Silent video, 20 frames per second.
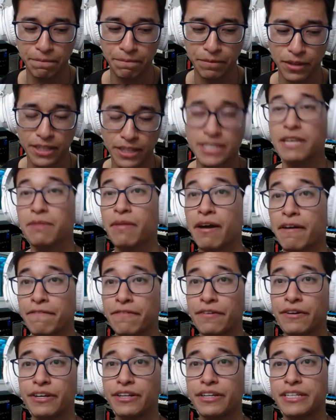team
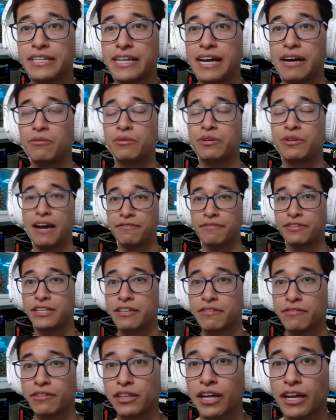effort. I would have to
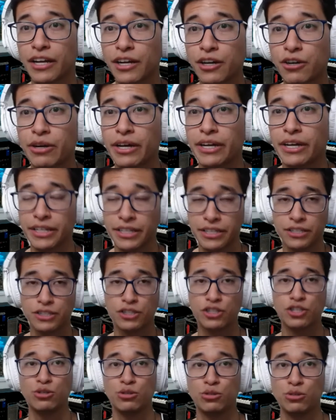give a lot of
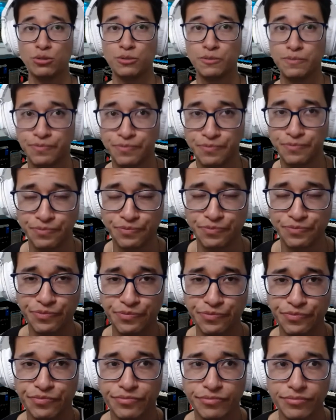credit to
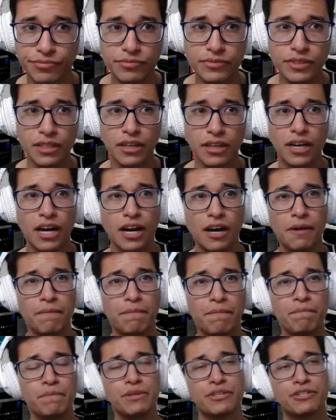
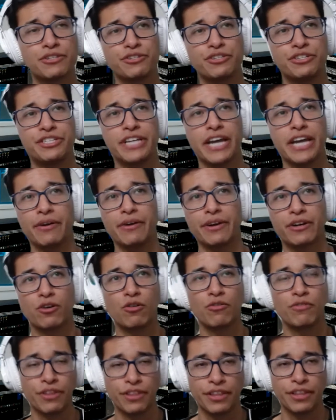Mr. Derek
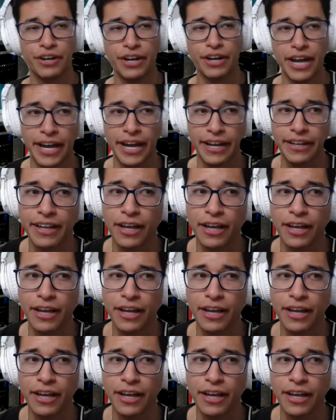over there at